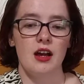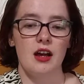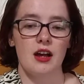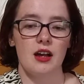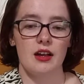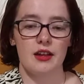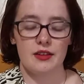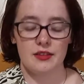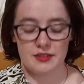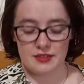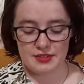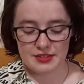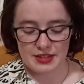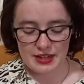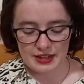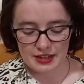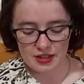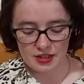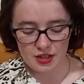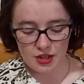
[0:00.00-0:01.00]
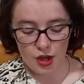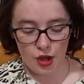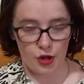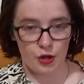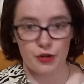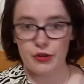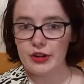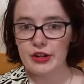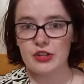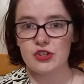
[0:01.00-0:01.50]
And these like
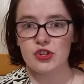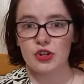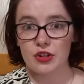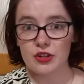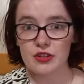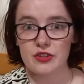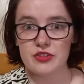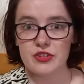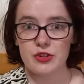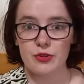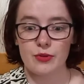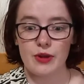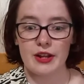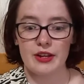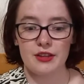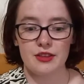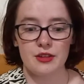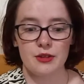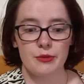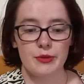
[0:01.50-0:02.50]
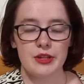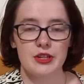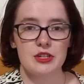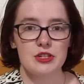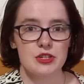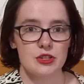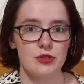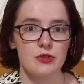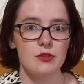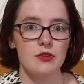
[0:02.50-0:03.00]
concrete jungles, anything we can
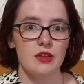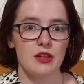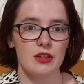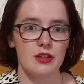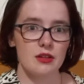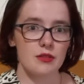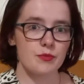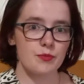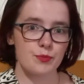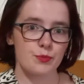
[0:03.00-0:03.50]
do that